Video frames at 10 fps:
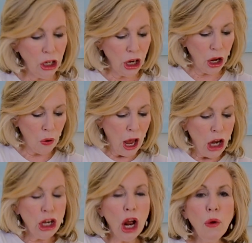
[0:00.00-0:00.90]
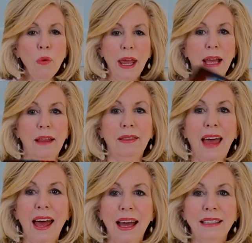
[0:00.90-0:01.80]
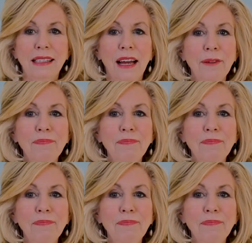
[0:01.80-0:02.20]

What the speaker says: you know, knowing that,